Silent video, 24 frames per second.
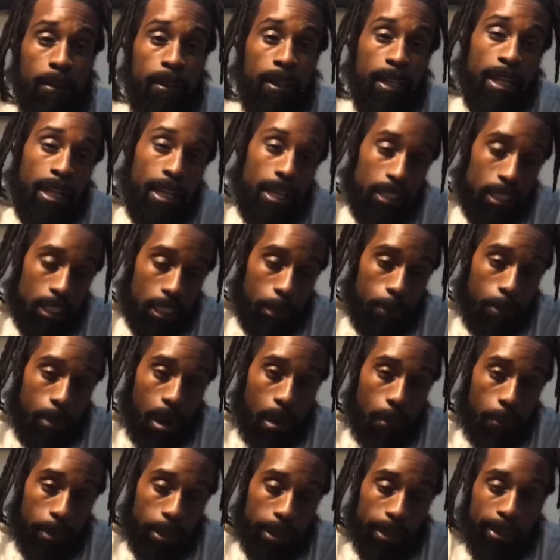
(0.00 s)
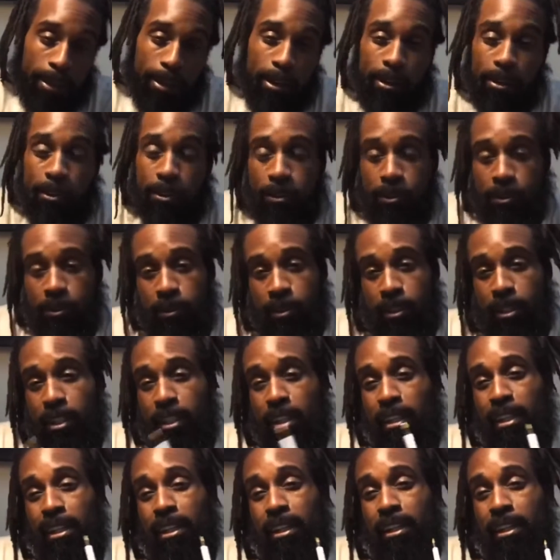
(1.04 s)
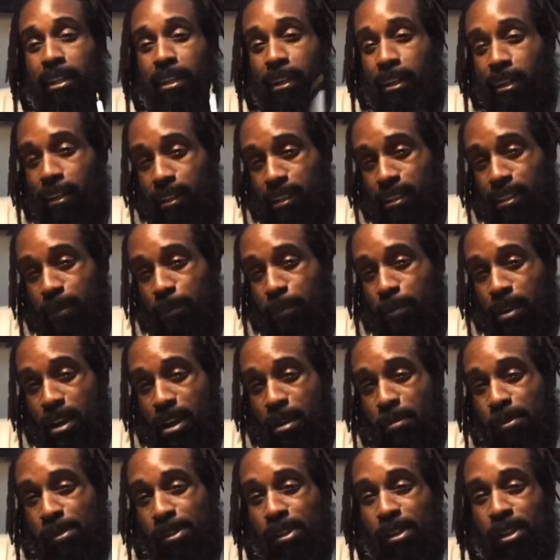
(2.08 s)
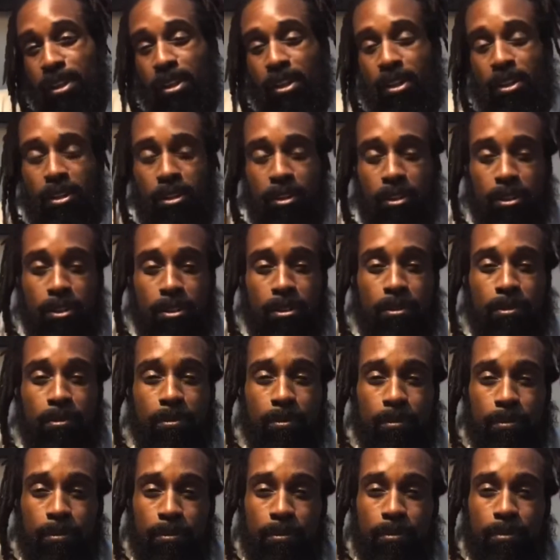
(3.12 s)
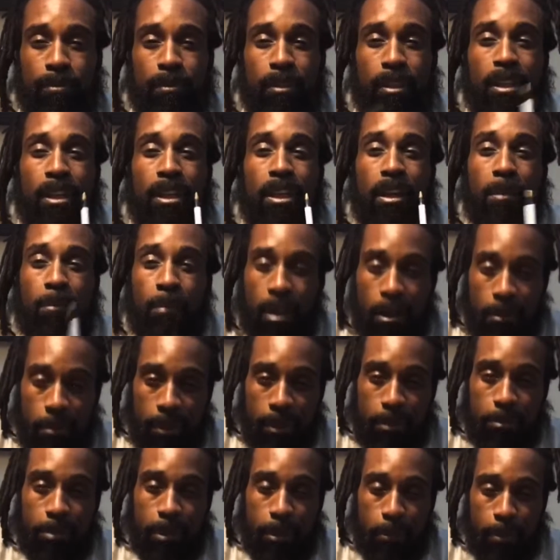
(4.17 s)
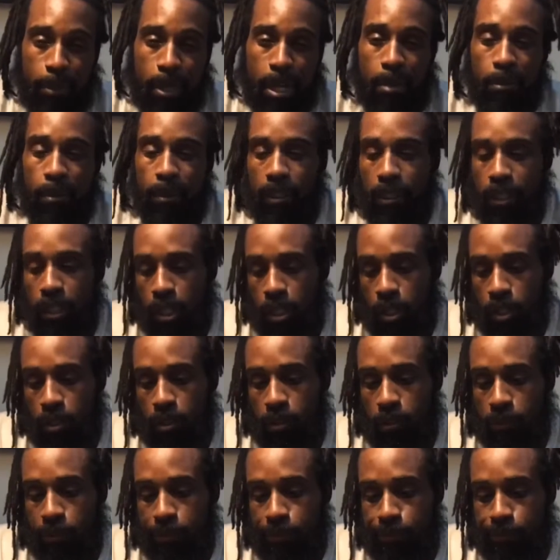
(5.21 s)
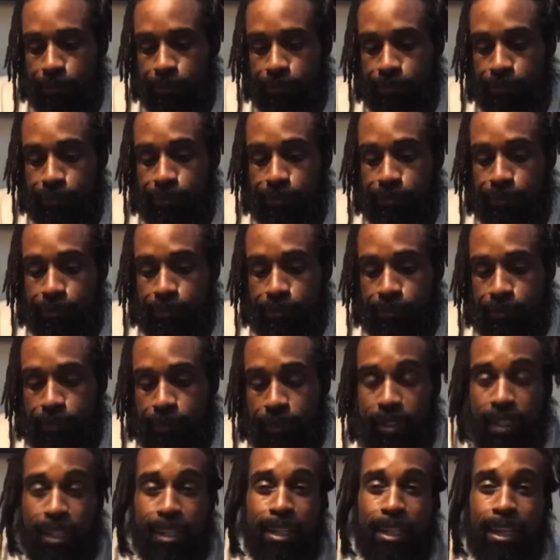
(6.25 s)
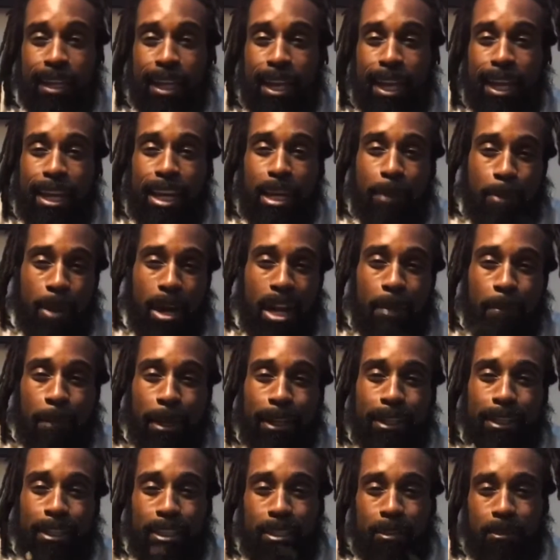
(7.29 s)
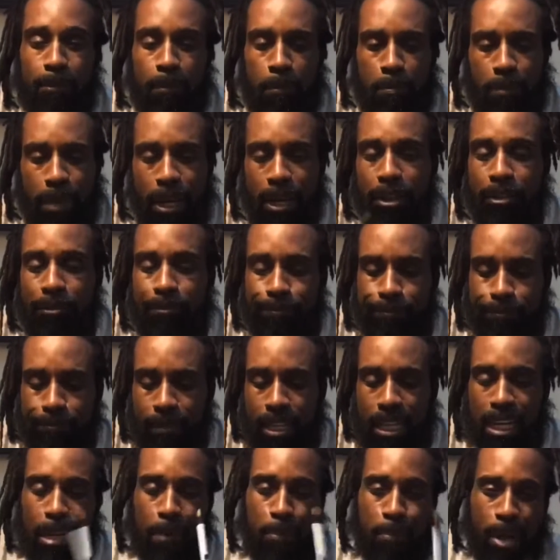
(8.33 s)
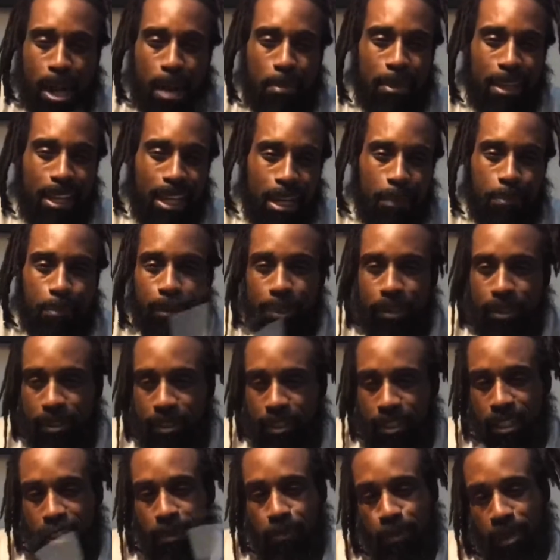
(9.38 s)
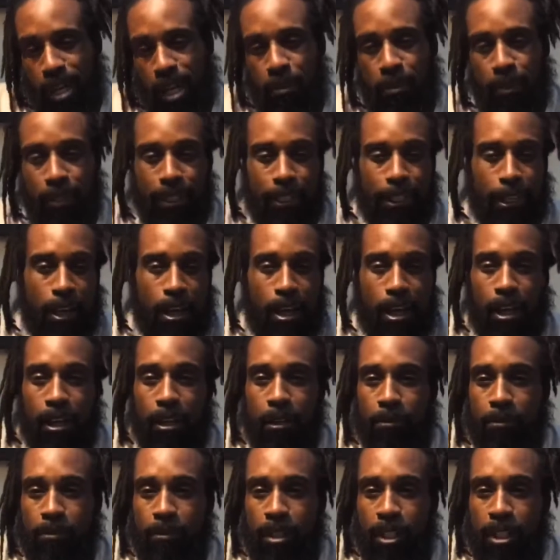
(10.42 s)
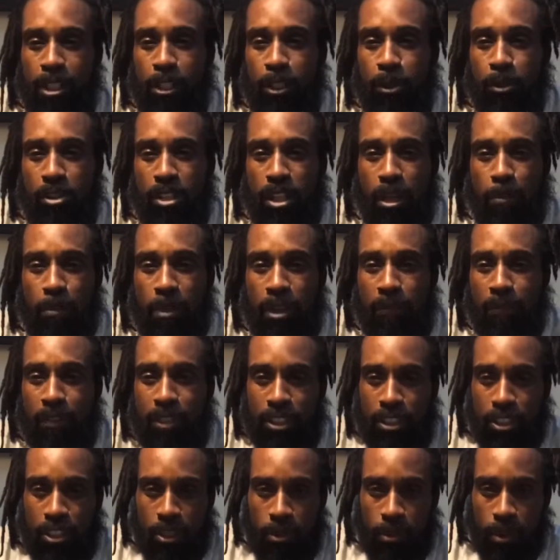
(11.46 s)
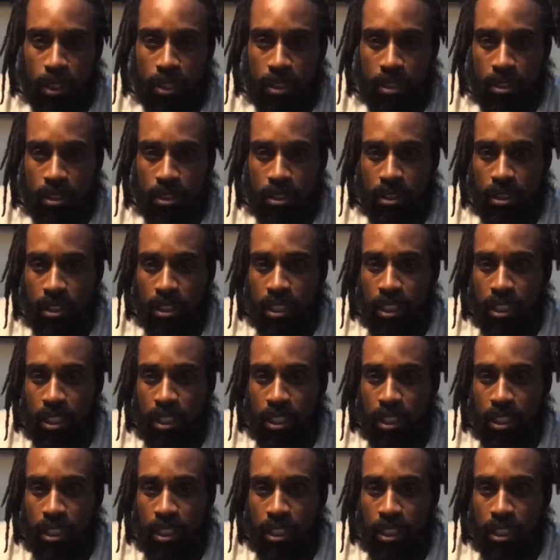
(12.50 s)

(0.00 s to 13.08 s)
your cousin could probably learn, your uncle could probably learn, your mom and them could probably learn, and it'll probably make us better, and it'll probably help us, and it'll probably do something beneficial to us.